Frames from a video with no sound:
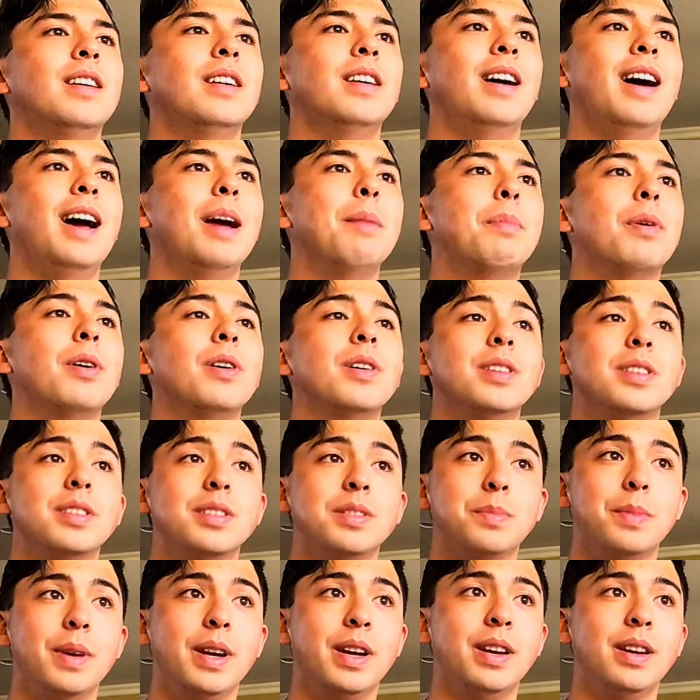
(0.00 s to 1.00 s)
I
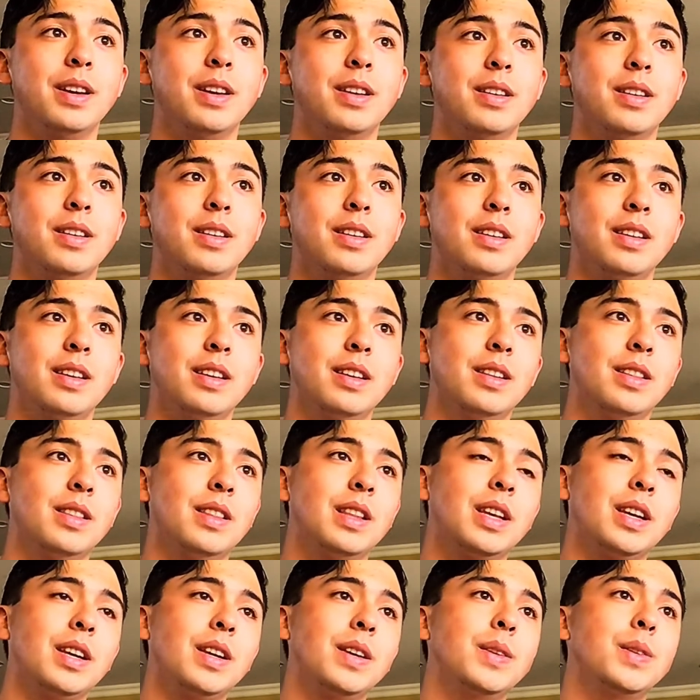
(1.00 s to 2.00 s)
participated in
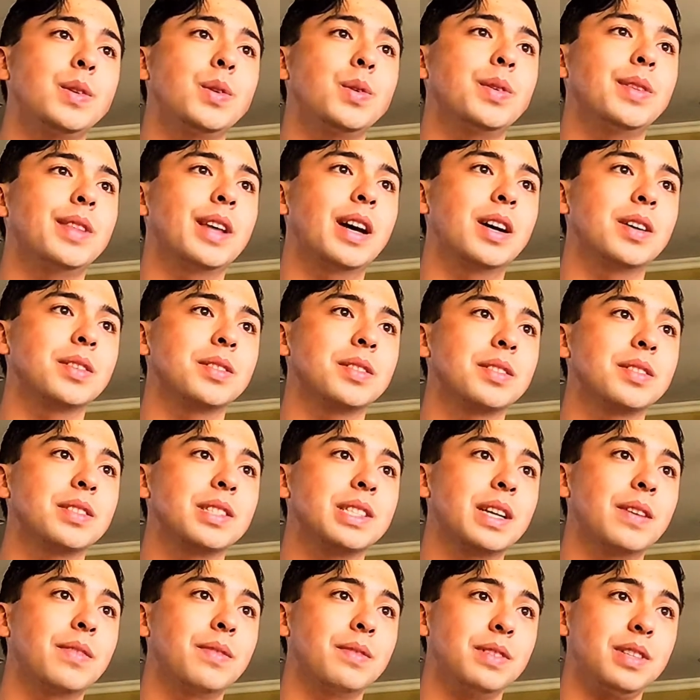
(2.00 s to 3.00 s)
the
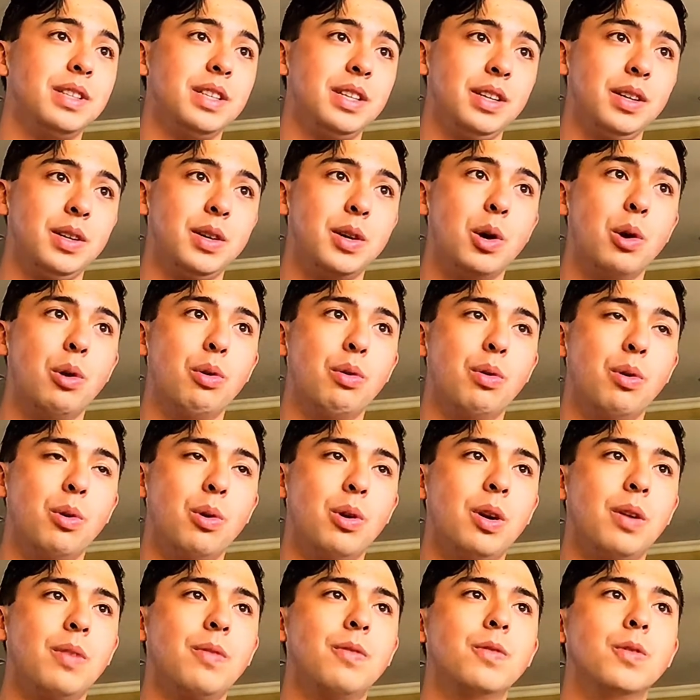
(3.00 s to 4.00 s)
2017
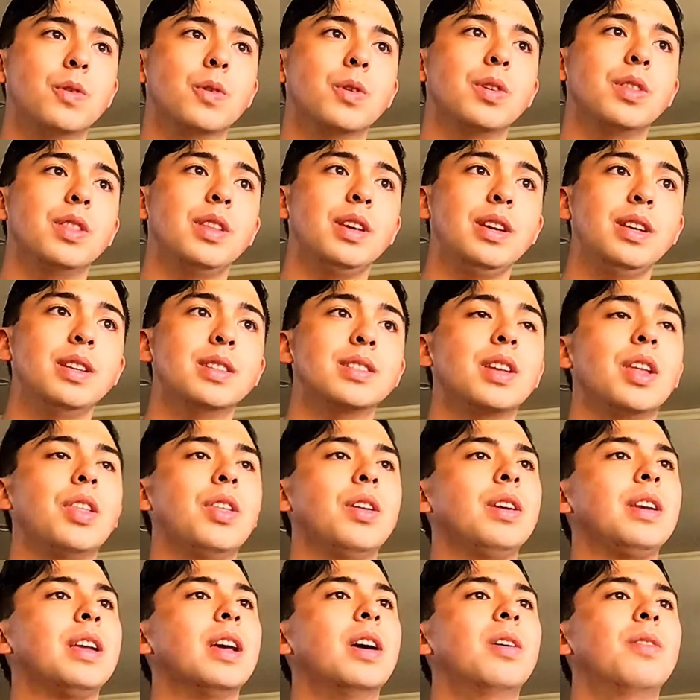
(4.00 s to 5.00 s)
cohort for the
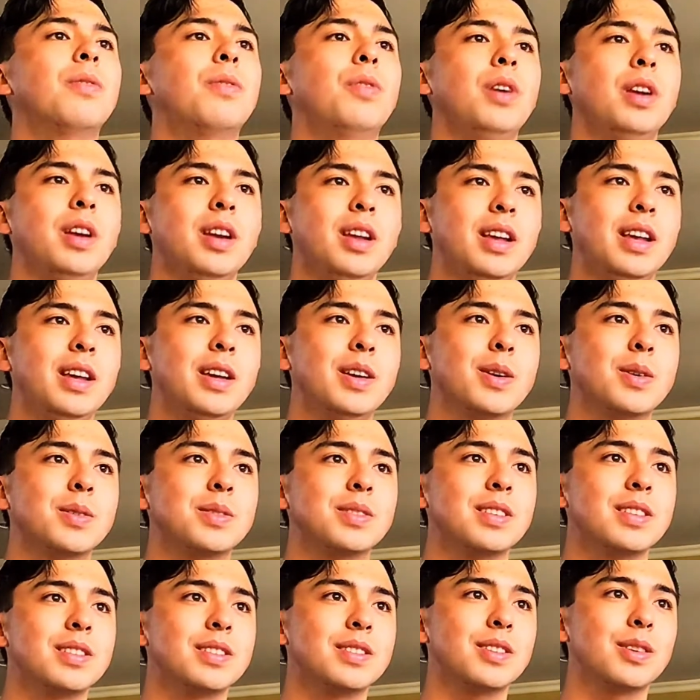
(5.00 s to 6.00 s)
Southern California
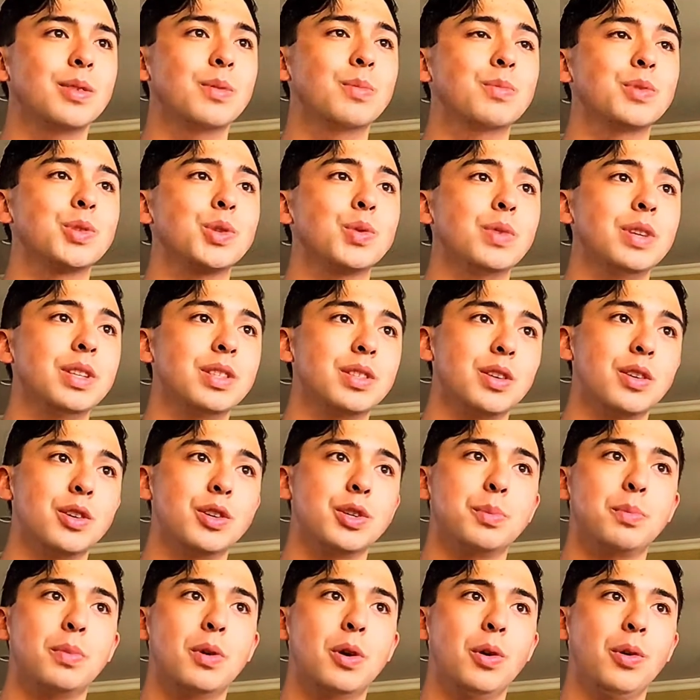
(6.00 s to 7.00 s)
Ecosystems Research
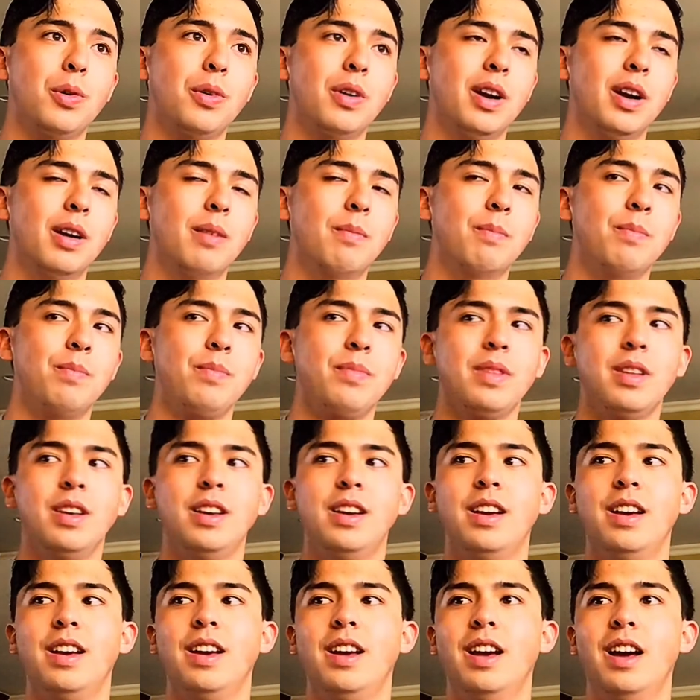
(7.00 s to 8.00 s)
Program,
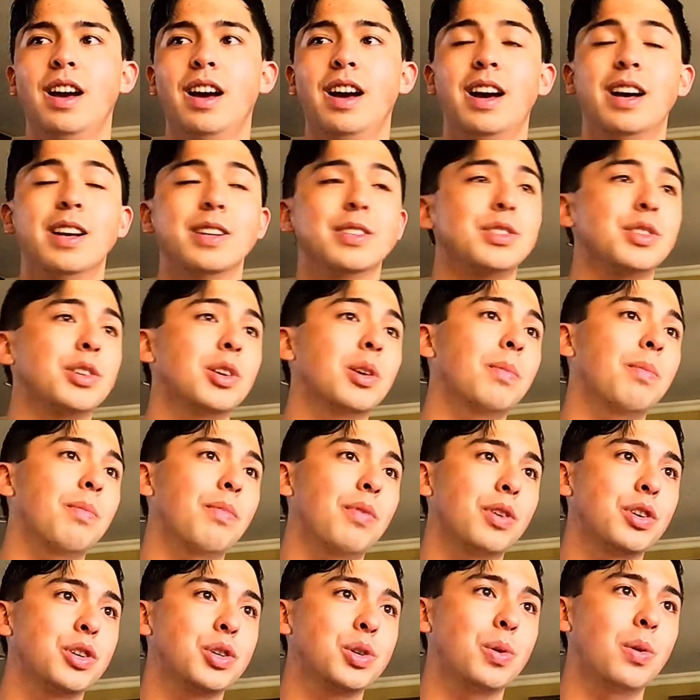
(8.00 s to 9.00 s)
SCERP
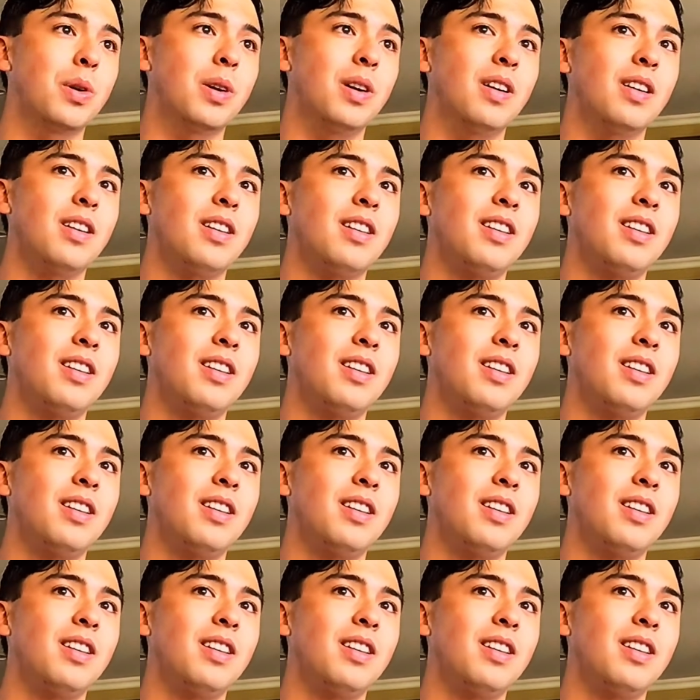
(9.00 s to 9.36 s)
for short.